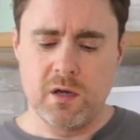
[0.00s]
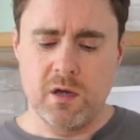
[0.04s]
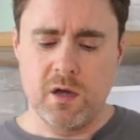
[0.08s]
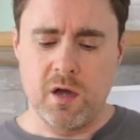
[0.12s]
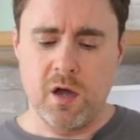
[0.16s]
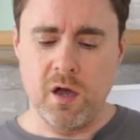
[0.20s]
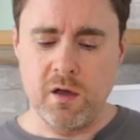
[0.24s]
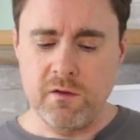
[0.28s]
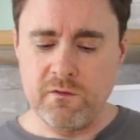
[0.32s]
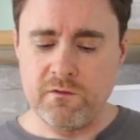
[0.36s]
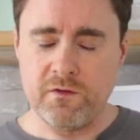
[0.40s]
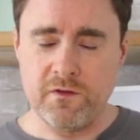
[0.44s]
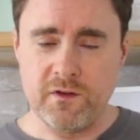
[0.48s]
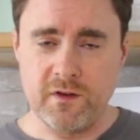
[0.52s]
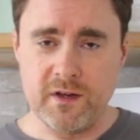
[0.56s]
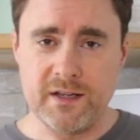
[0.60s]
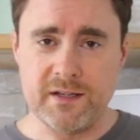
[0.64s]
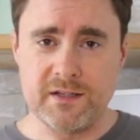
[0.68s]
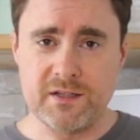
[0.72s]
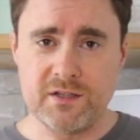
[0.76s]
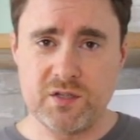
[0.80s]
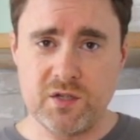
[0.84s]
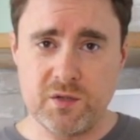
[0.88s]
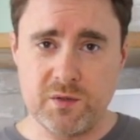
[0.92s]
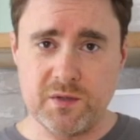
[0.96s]

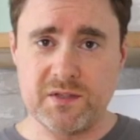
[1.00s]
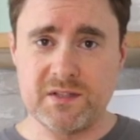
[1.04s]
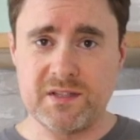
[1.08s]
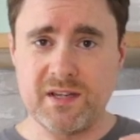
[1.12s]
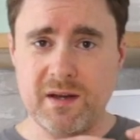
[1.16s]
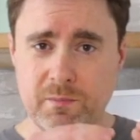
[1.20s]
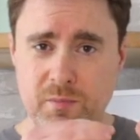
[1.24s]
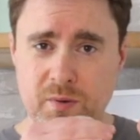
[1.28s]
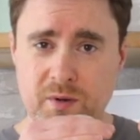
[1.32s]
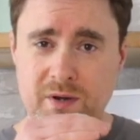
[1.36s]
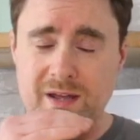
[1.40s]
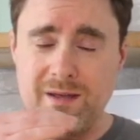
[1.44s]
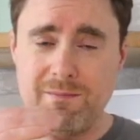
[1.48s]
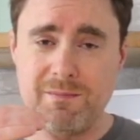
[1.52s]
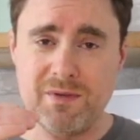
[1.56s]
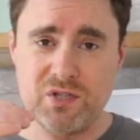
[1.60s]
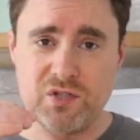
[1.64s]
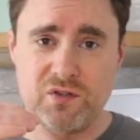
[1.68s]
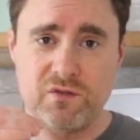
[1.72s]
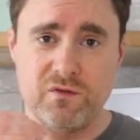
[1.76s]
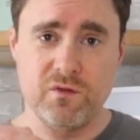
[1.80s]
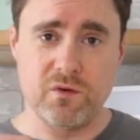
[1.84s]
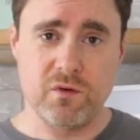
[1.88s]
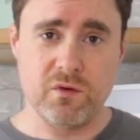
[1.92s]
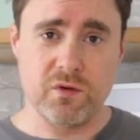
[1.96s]
hopefully, to do a separate
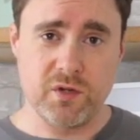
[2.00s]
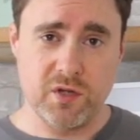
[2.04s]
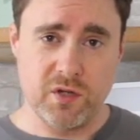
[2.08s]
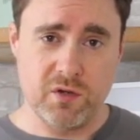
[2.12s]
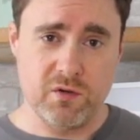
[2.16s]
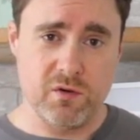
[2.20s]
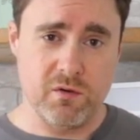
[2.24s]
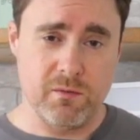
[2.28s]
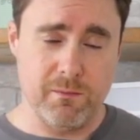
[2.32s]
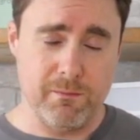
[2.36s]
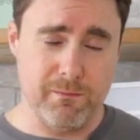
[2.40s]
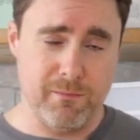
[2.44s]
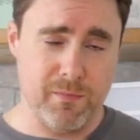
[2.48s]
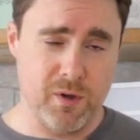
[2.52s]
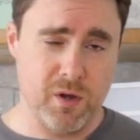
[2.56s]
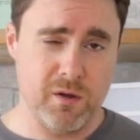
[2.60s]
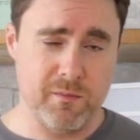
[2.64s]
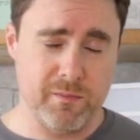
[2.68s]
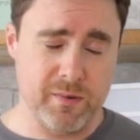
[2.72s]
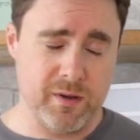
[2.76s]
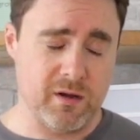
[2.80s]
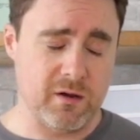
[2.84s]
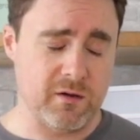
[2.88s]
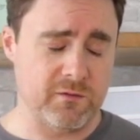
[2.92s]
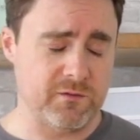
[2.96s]
image for your
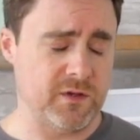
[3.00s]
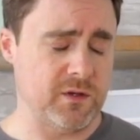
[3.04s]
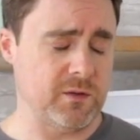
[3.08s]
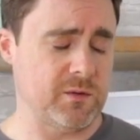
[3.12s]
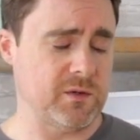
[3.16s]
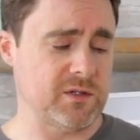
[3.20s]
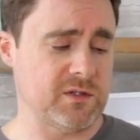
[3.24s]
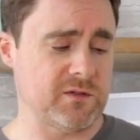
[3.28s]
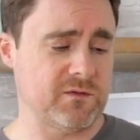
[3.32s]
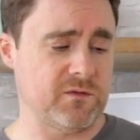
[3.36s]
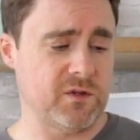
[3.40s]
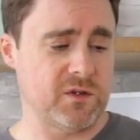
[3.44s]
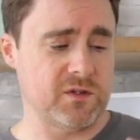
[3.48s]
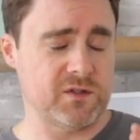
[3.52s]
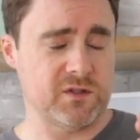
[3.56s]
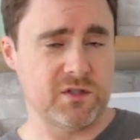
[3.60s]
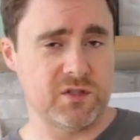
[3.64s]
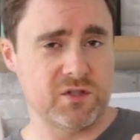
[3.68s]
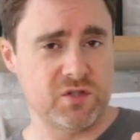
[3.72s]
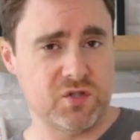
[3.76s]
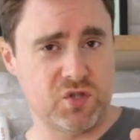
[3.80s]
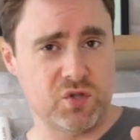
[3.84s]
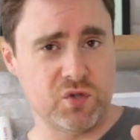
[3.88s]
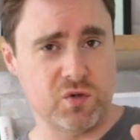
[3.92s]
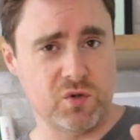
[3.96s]
mobile viewers
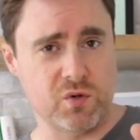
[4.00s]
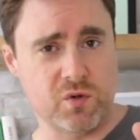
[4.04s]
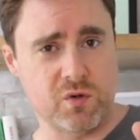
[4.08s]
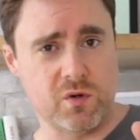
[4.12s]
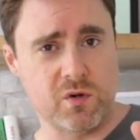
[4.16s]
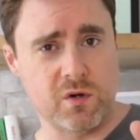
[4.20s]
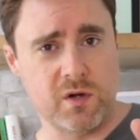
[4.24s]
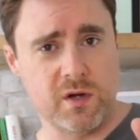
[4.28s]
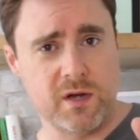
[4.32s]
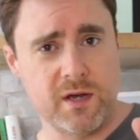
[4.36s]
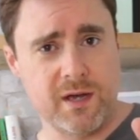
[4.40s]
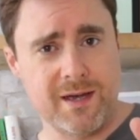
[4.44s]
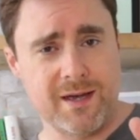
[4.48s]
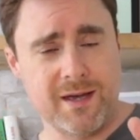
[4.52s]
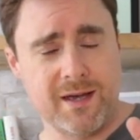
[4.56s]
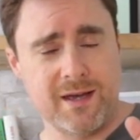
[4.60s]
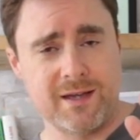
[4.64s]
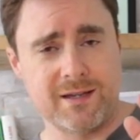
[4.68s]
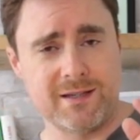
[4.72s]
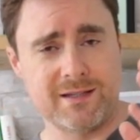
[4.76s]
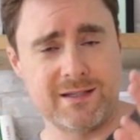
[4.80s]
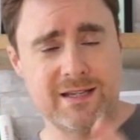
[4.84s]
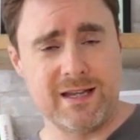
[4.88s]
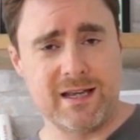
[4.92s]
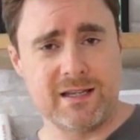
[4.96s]
versus your
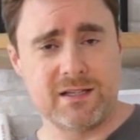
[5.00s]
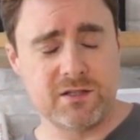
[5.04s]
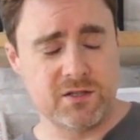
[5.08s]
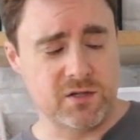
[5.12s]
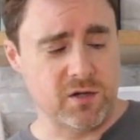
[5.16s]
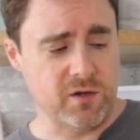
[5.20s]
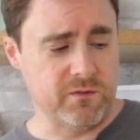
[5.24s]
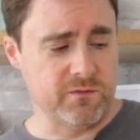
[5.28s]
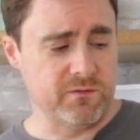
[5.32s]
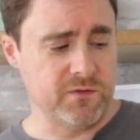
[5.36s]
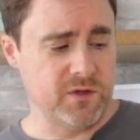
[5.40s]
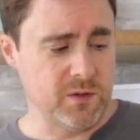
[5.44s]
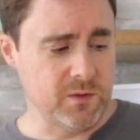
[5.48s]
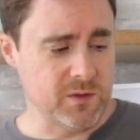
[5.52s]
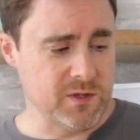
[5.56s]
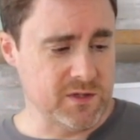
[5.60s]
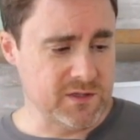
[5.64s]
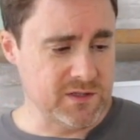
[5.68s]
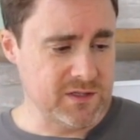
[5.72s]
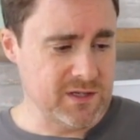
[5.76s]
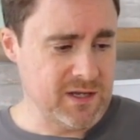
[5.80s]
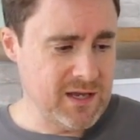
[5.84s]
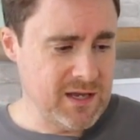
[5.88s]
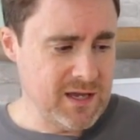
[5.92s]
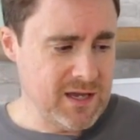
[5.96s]
desktop
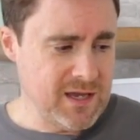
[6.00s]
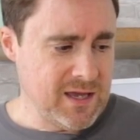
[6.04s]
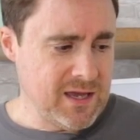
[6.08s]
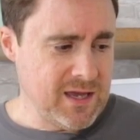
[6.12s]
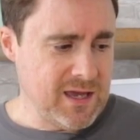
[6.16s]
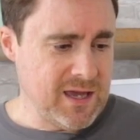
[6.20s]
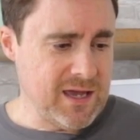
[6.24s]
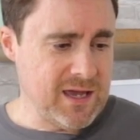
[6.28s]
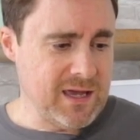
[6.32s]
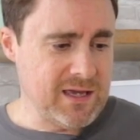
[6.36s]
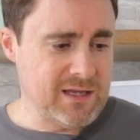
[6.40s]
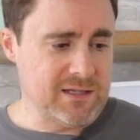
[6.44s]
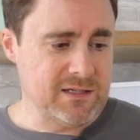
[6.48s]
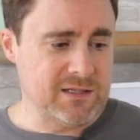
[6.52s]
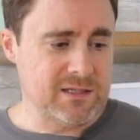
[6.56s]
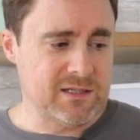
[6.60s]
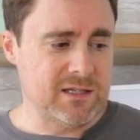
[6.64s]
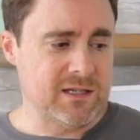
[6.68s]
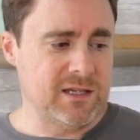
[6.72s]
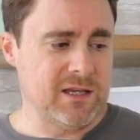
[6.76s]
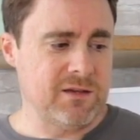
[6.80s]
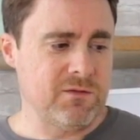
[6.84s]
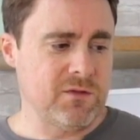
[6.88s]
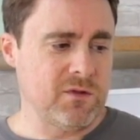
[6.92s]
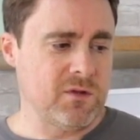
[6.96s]
viewers. And
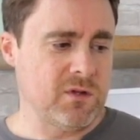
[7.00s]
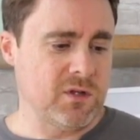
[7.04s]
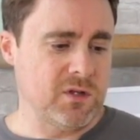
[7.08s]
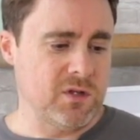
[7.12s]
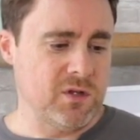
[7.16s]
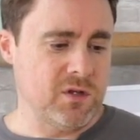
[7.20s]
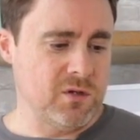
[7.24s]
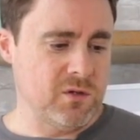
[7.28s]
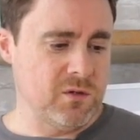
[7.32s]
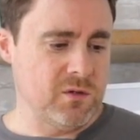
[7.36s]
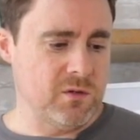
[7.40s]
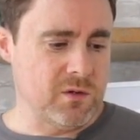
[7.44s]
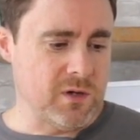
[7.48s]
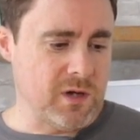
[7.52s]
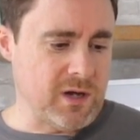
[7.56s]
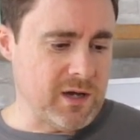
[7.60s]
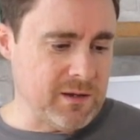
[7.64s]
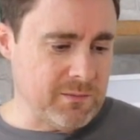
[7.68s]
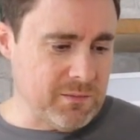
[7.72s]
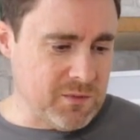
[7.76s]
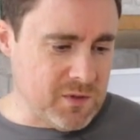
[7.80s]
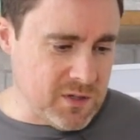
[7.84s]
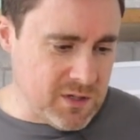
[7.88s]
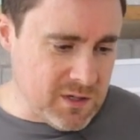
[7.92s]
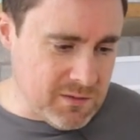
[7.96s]
given that
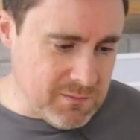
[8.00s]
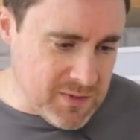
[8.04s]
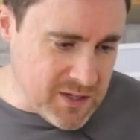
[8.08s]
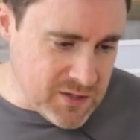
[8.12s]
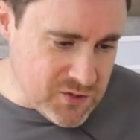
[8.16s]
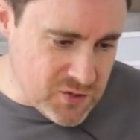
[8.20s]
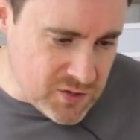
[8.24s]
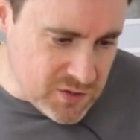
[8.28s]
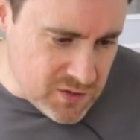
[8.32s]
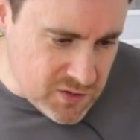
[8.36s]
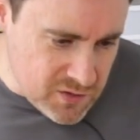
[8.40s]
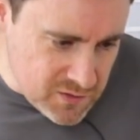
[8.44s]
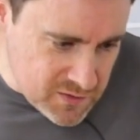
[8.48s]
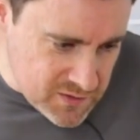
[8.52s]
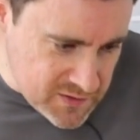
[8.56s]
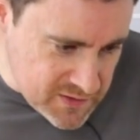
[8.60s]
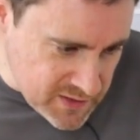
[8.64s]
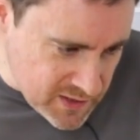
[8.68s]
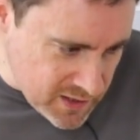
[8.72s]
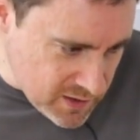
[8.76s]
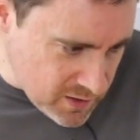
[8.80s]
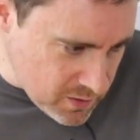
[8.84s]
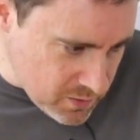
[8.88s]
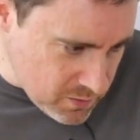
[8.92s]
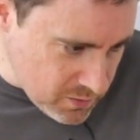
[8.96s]
I'm going to imagine you
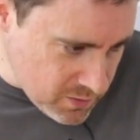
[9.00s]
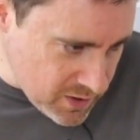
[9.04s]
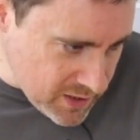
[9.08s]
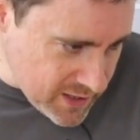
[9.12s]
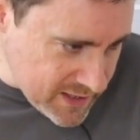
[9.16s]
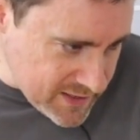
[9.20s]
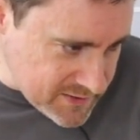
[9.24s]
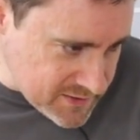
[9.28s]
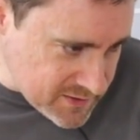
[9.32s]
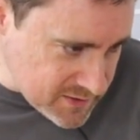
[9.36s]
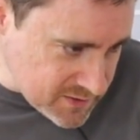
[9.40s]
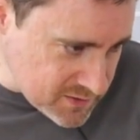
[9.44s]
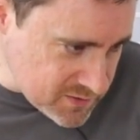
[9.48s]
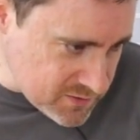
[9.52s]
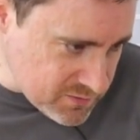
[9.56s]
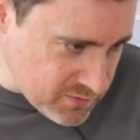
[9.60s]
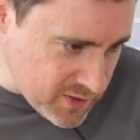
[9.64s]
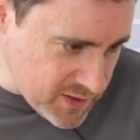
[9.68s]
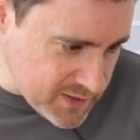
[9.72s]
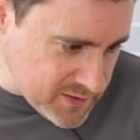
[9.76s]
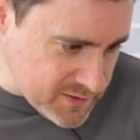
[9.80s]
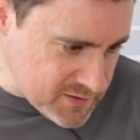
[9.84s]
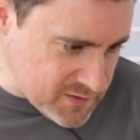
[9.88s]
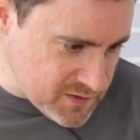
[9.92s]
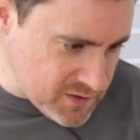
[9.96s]
sell glasses, right?